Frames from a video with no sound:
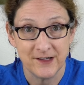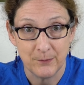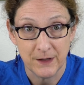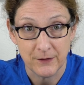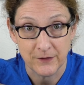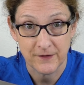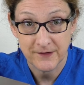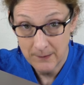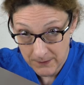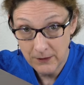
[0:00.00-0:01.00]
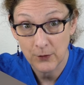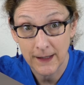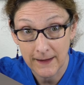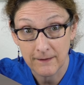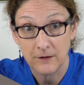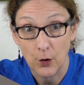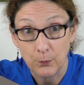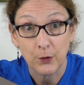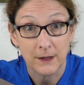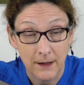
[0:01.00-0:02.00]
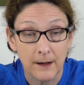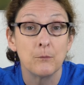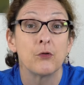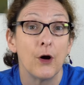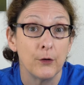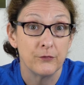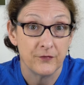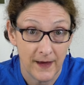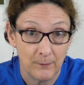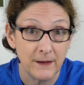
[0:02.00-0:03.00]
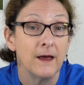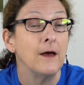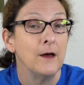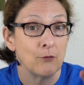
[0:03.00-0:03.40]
CPUs. The same thing you can get in the Notebook 9 Pro family,